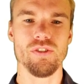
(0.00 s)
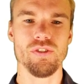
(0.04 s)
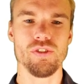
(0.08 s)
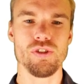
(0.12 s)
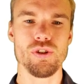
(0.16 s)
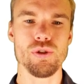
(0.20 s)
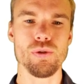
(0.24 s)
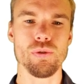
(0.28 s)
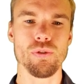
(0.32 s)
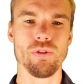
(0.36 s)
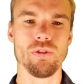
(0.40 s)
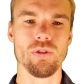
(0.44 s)

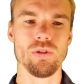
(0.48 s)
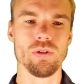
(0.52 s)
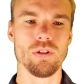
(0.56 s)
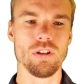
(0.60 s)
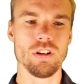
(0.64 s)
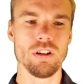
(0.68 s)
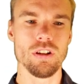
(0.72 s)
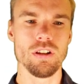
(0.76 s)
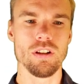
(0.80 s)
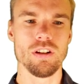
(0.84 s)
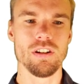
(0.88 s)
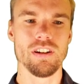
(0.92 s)
New
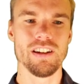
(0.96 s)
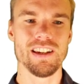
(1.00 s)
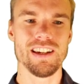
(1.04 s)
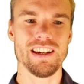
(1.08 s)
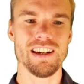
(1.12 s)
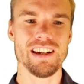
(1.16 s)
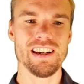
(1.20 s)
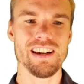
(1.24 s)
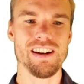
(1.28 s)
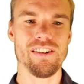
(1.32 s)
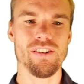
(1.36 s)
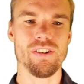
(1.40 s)
Rule,
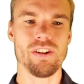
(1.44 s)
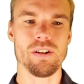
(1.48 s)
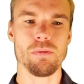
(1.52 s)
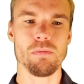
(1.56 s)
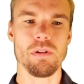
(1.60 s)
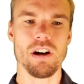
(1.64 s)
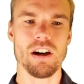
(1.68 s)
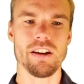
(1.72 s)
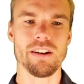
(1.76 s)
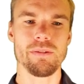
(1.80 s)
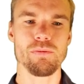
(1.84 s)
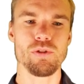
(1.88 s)
here in the
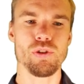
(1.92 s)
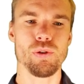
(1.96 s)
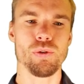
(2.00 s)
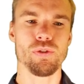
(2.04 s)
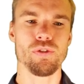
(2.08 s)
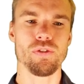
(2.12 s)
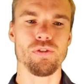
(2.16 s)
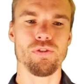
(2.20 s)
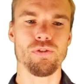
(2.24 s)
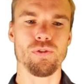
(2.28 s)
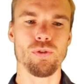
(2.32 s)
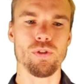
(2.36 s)
bottom use
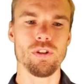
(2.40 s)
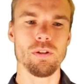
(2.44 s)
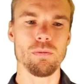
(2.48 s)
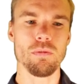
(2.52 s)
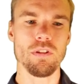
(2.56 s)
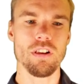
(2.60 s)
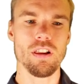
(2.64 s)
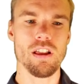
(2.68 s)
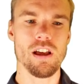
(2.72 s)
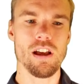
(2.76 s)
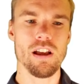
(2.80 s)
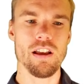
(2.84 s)
a
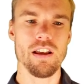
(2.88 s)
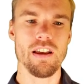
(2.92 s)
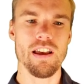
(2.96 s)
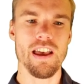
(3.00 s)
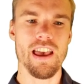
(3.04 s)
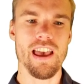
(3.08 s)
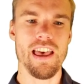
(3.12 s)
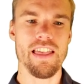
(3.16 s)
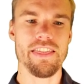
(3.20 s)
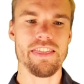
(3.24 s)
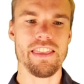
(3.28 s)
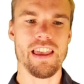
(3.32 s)
formula,
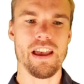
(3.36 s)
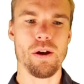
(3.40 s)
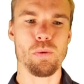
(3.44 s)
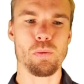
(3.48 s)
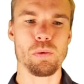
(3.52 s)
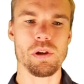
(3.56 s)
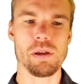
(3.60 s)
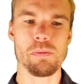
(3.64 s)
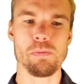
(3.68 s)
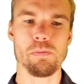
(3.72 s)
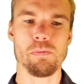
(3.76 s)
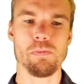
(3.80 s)
and then
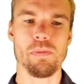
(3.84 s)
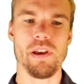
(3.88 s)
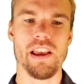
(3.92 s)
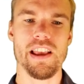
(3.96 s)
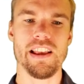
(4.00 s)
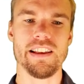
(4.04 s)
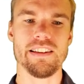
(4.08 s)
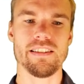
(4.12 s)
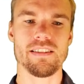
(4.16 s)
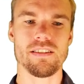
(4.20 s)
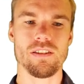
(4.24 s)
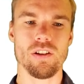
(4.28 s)
we
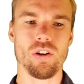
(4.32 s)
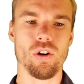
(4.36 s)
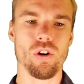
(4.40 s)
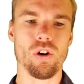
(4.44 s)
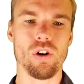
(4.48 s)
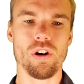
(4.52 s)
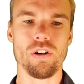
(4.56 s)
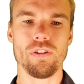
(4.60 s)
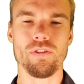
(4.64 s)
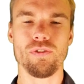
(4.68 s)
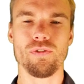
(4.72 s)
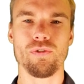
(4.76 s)
paste
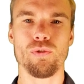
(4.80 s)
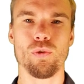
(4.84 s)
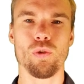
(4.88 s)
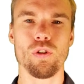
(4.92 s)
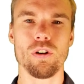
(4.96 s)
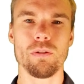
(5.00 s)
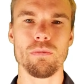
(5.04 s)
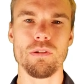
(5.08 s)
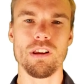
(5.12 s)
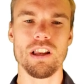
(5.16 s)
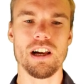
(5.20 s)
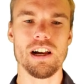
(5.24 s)
our
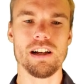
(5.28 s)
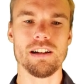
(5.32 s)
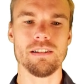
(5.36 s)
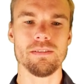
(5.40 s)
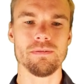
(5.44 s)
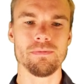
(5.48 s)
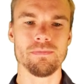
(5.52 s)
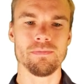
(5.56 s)
formula.